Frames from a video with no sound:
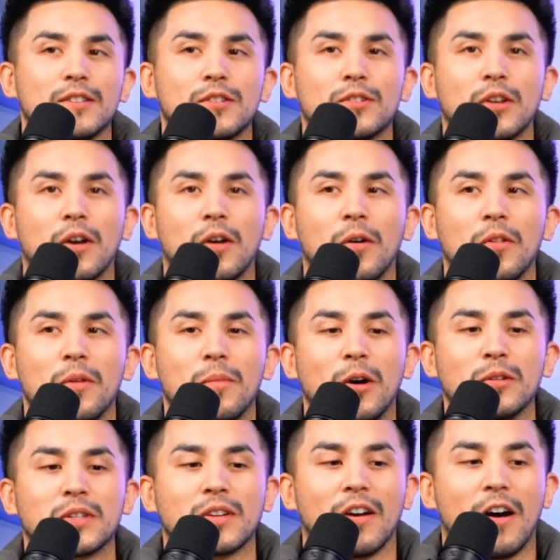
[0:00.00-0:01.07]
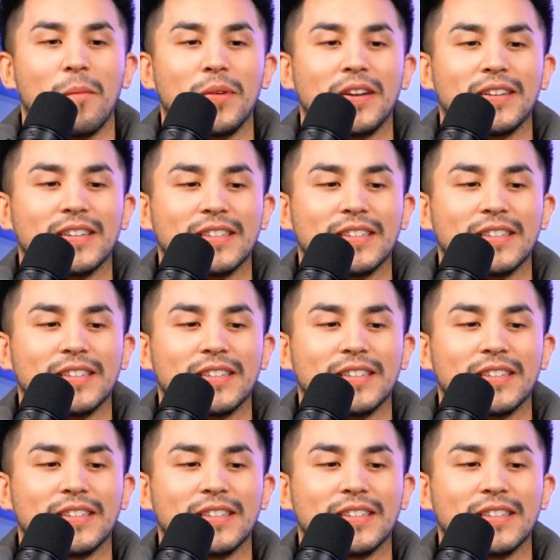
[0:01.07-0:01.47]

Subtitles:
So the most common